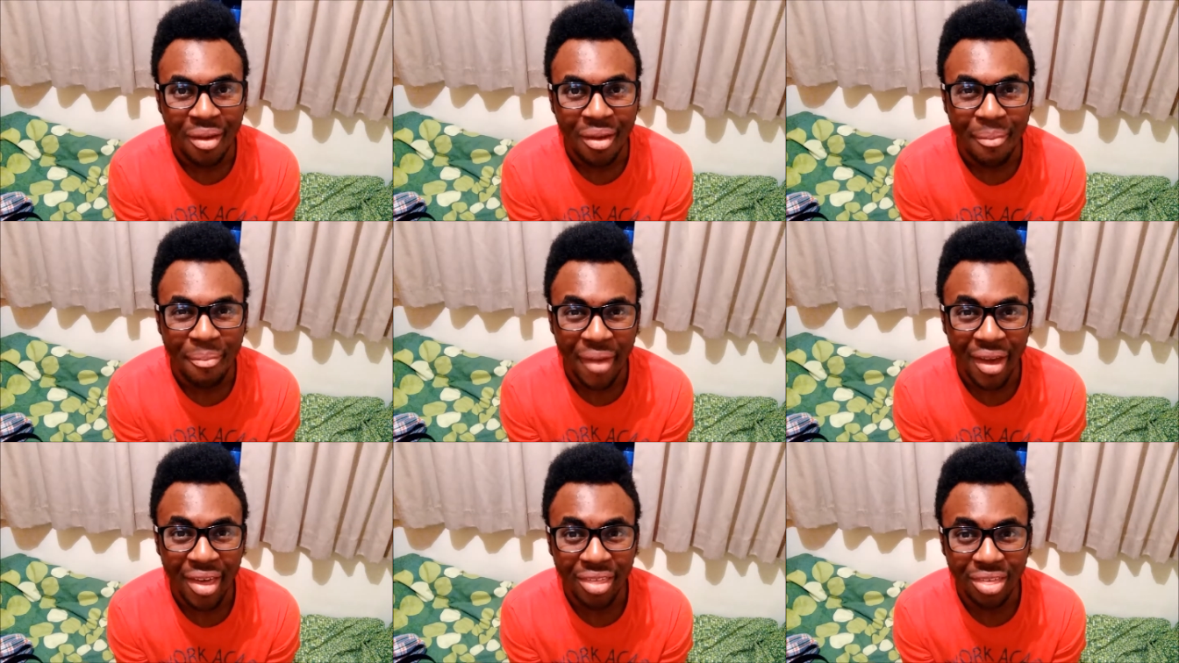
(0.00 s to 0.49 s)

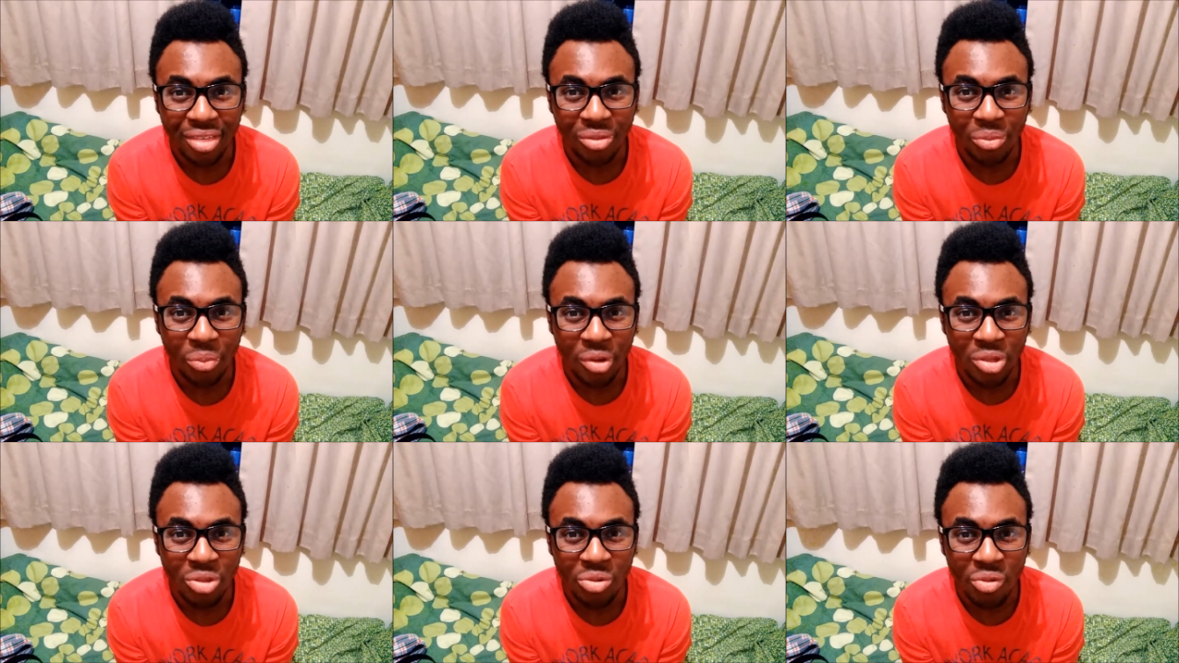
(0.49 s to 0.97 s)
maths,
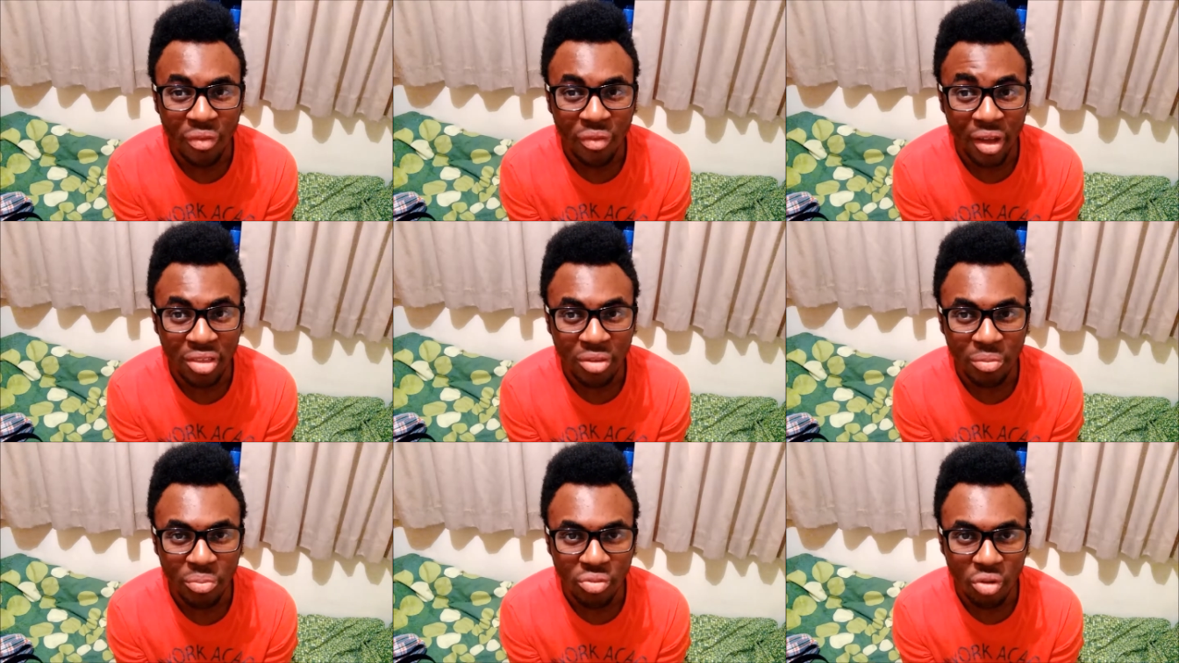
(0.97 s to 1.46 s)
when you revise
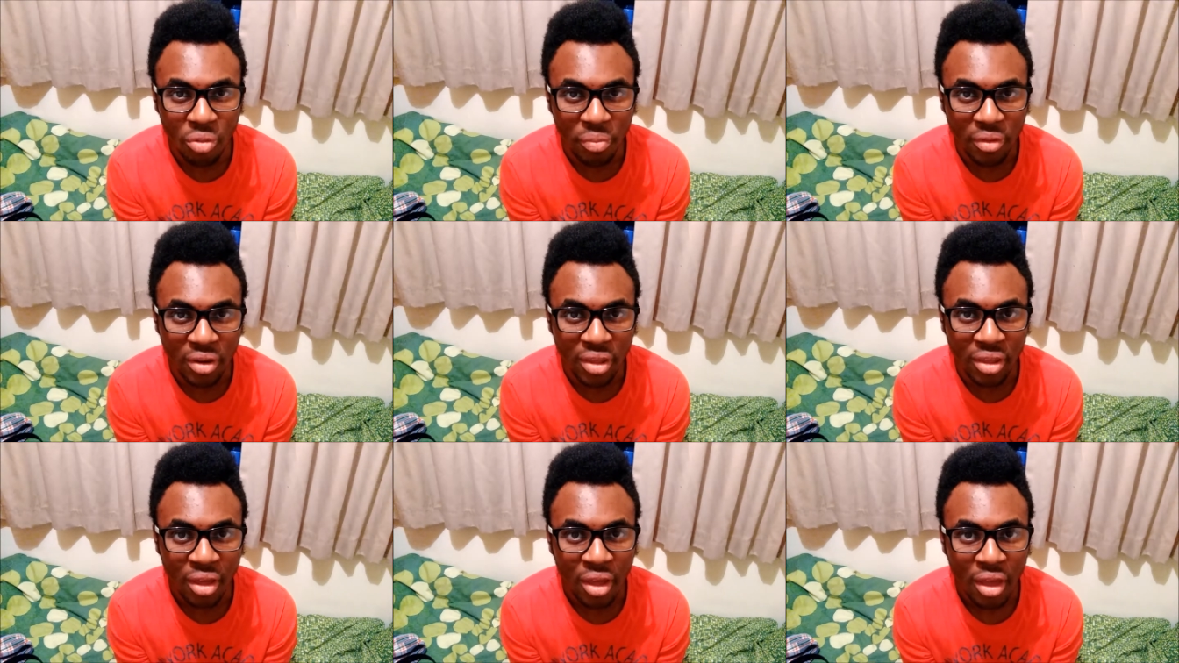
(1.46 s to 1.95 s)
it
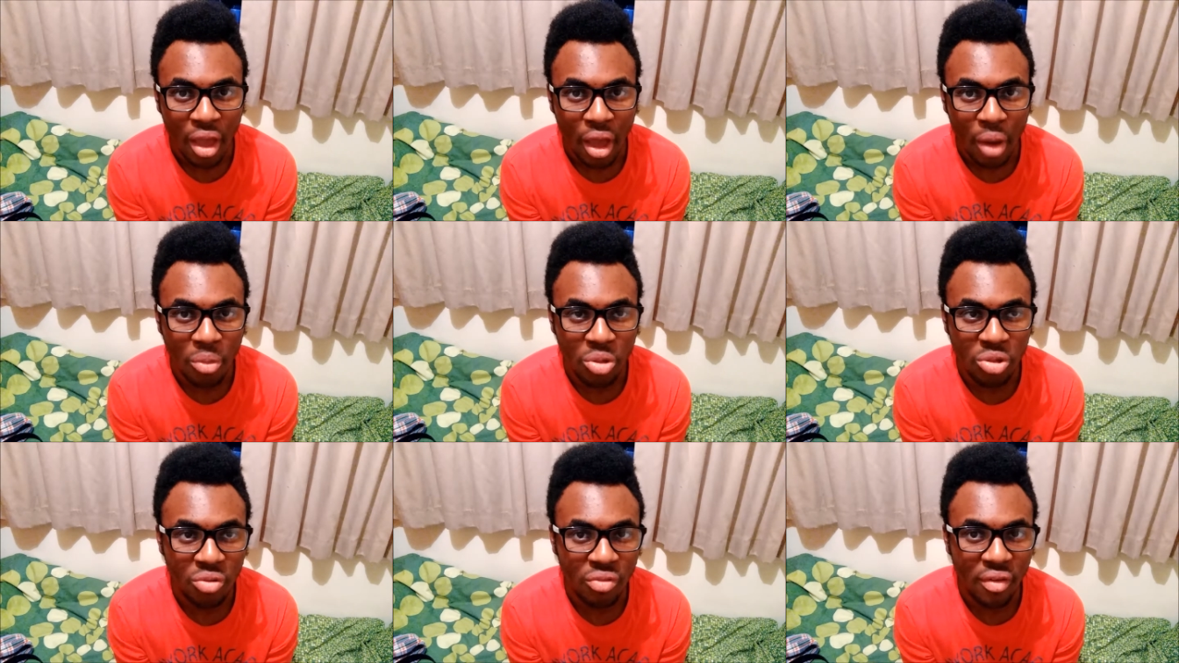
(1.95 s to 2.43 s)
properly and
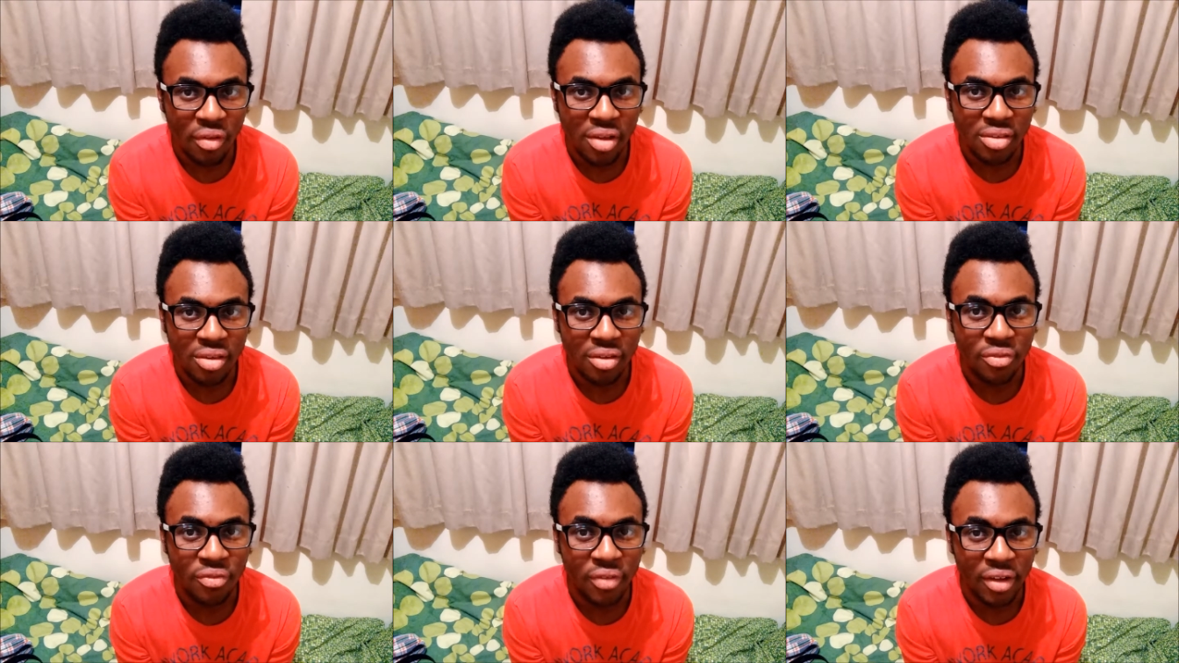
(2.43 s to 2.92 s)
when you revise it
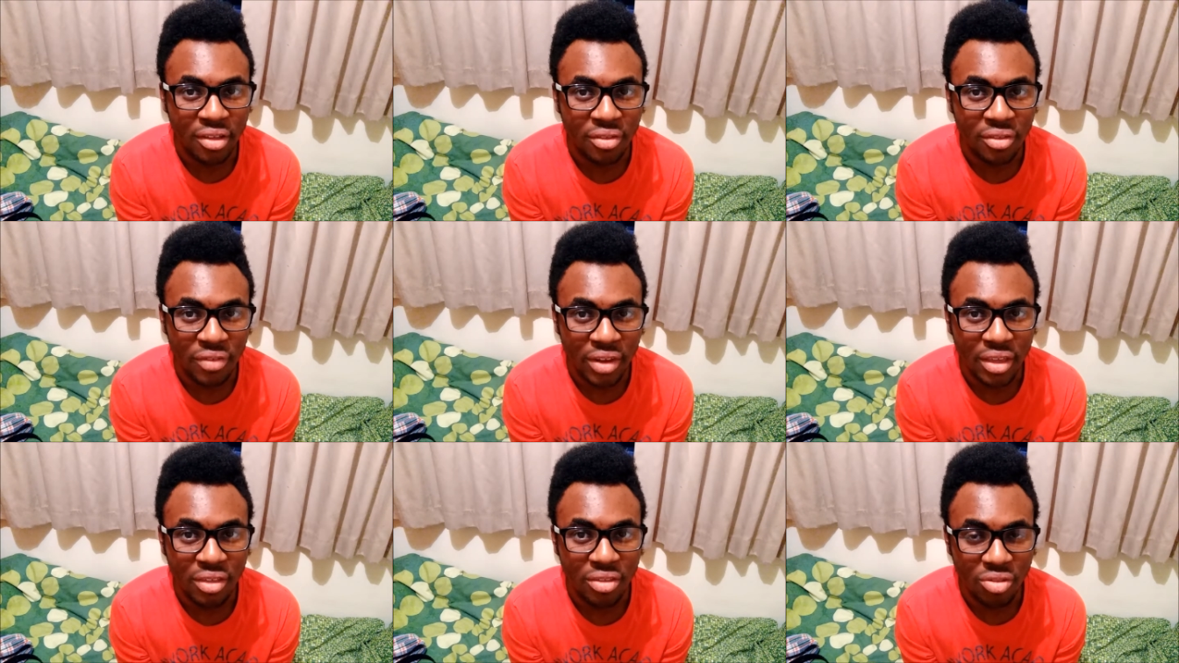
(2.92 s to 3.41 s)

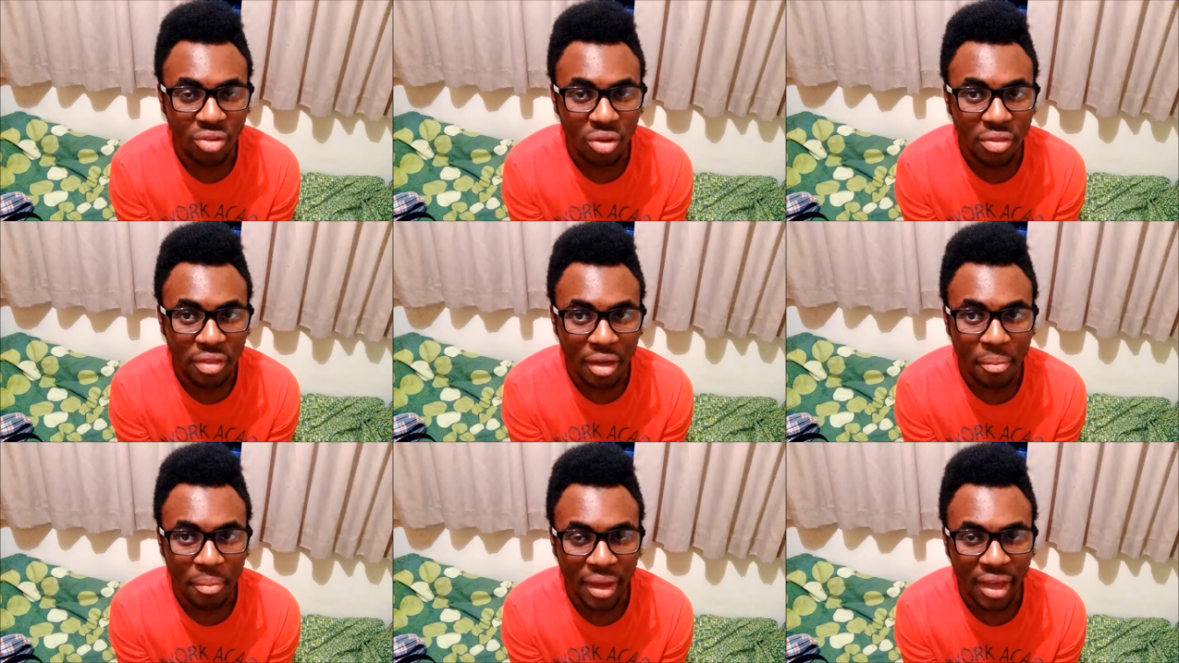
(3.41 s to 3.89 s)
effectively, is not
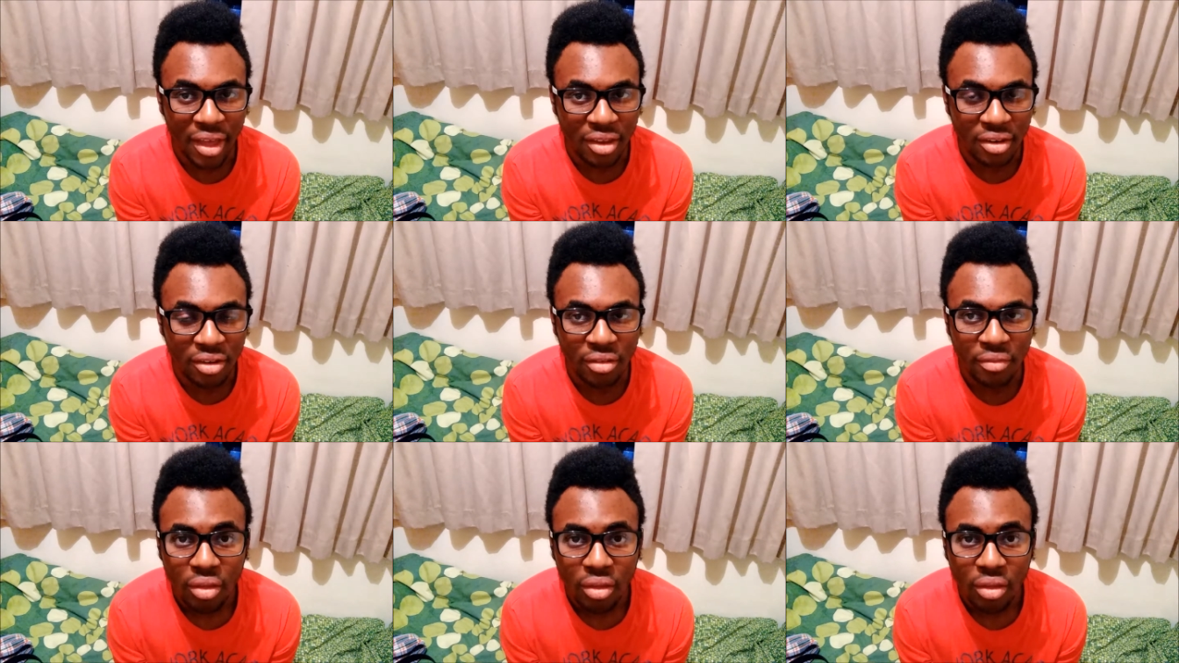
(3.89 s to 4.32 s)
that bad.